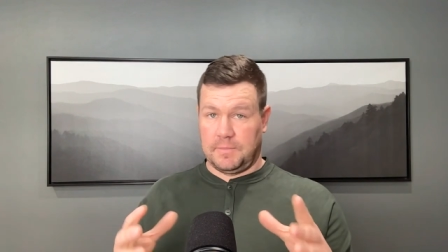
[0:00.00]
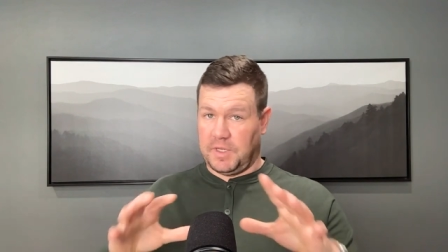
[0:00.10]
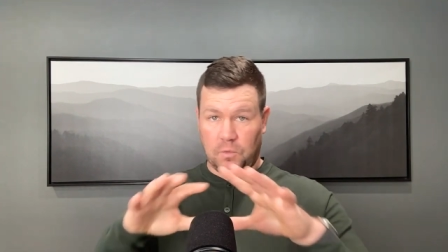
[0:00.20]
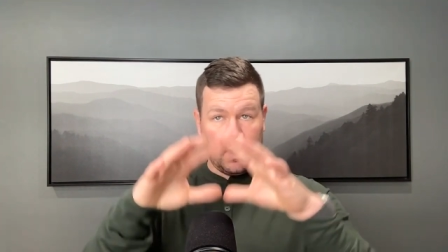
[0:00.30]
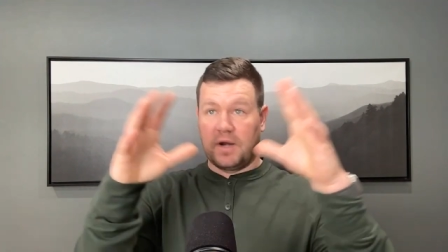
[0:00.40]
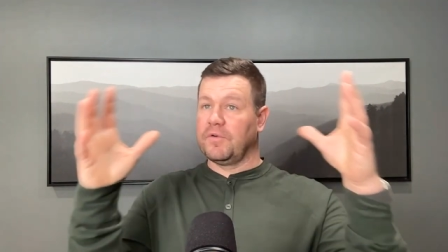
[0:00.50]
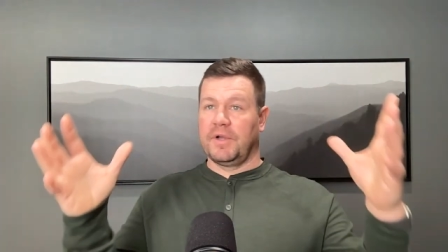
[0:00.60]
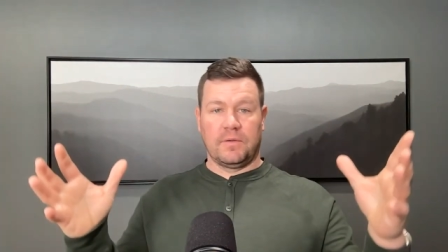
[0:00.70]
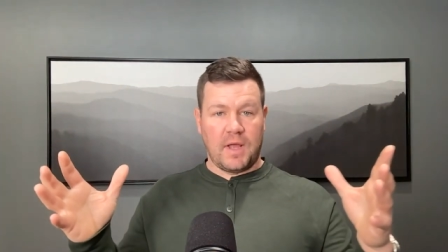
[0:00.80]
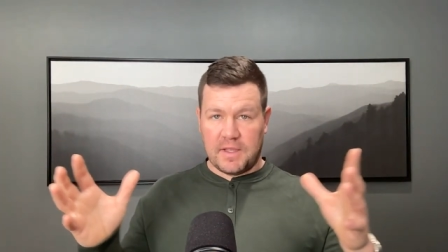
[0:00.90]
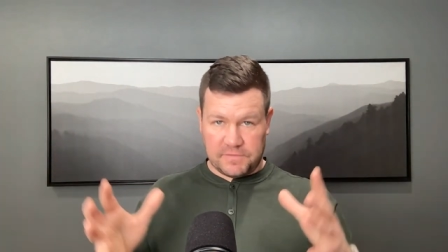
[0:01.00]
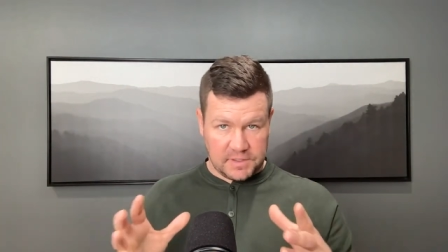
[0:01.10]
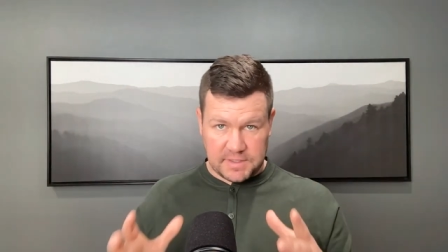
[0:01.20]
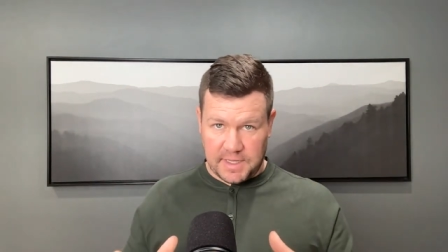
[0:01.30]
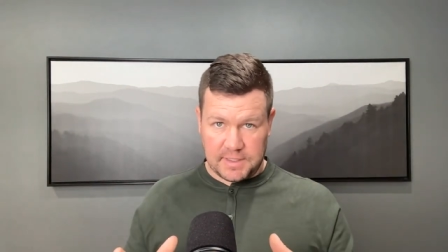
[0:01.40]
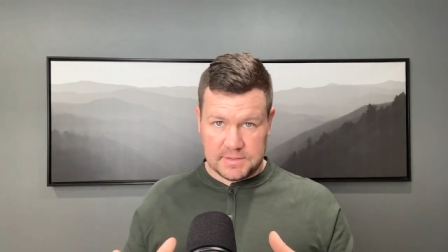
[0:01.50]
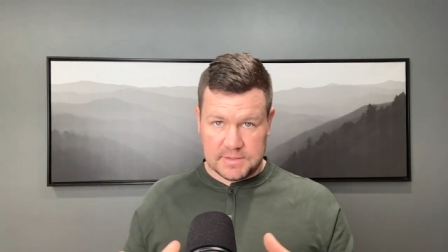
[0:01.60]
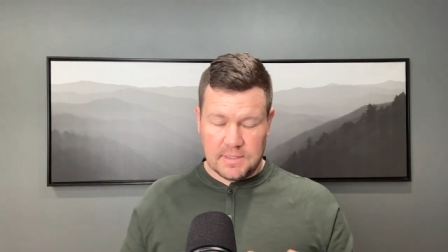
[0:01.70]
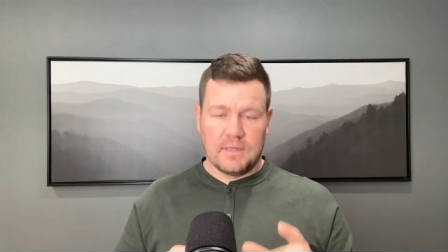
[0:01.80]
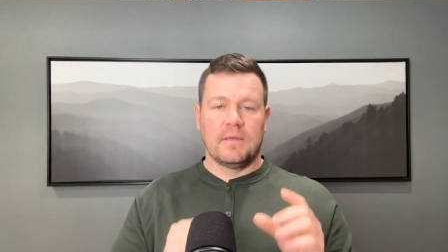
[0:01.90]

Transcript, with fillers: I mean, whatever your life contains,